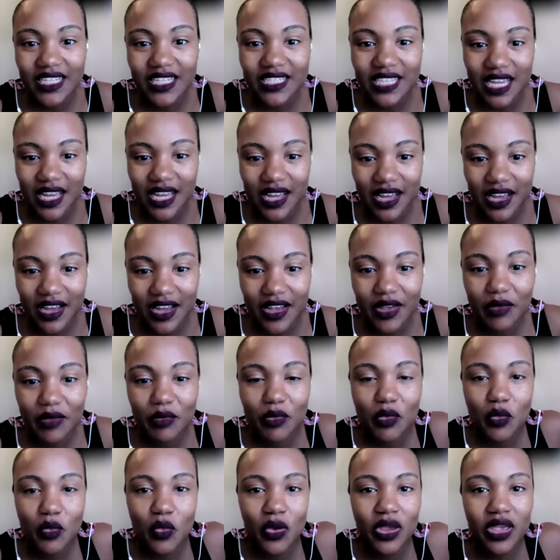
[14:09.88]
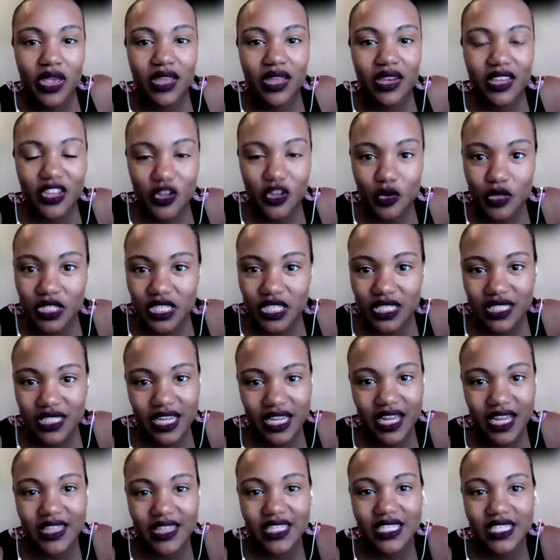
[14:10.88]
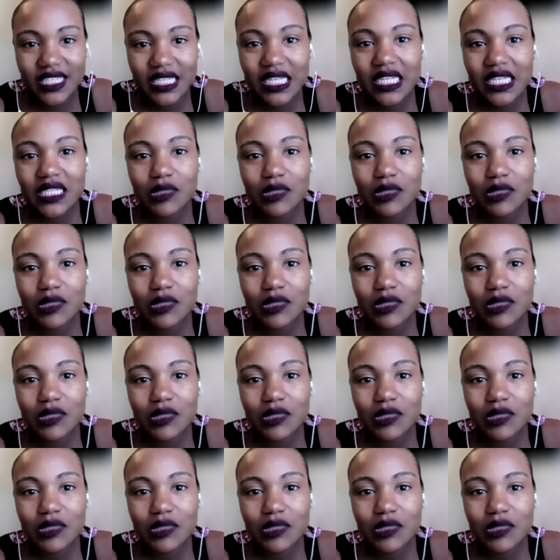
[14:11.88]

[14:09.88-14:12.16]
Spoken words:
time when you just signed this lease.